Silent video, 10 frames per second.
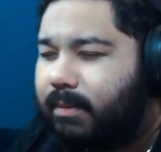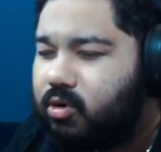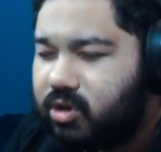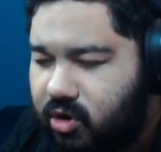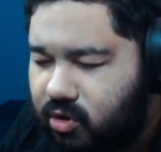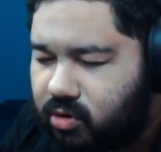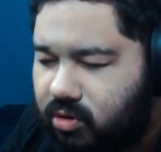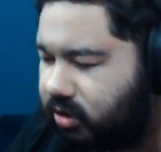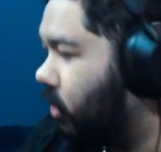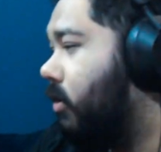
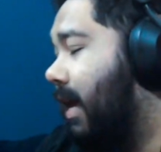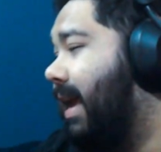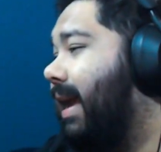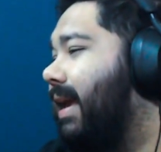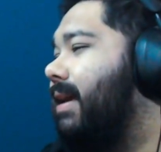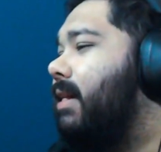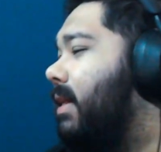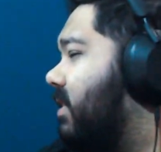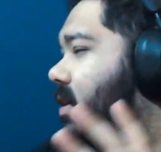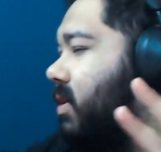news, okay?
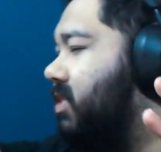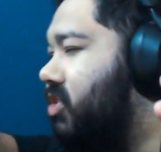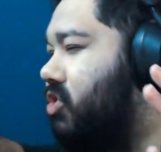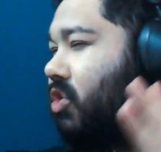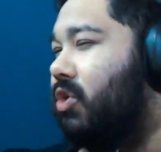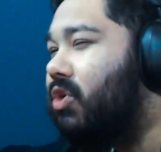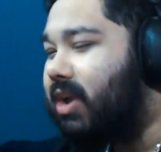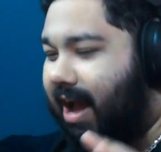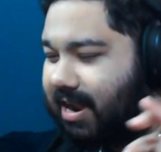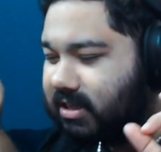There is a new
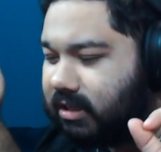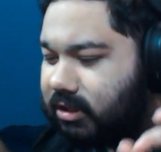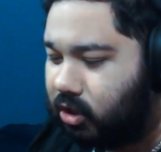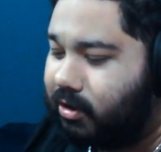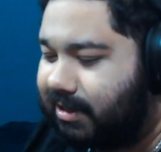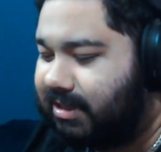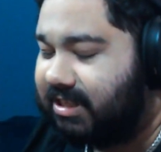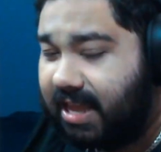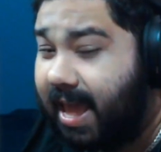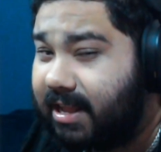Aunty Donna
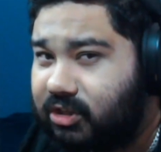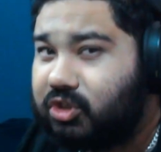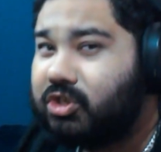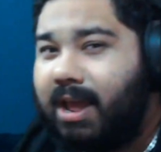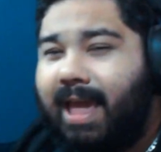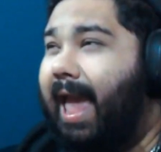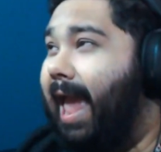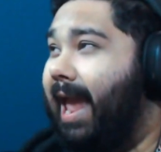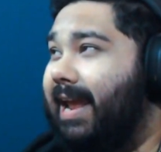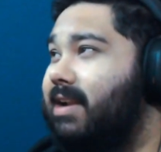sketch,
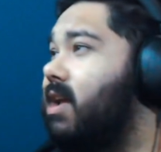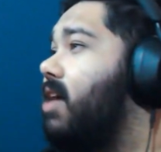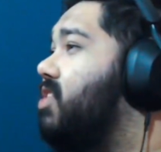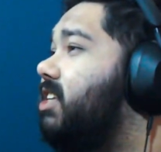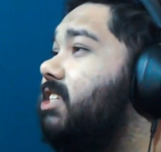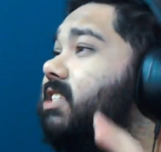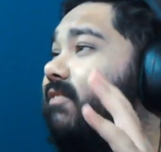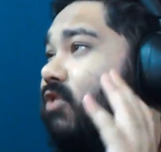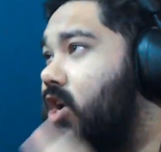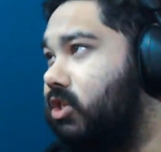and this is the
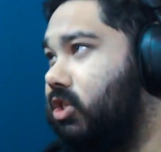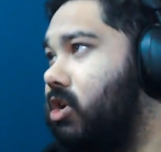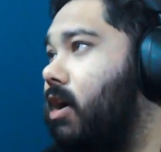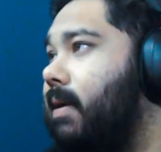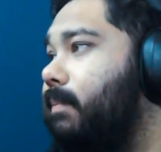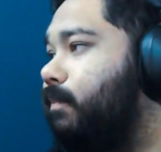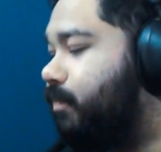first time.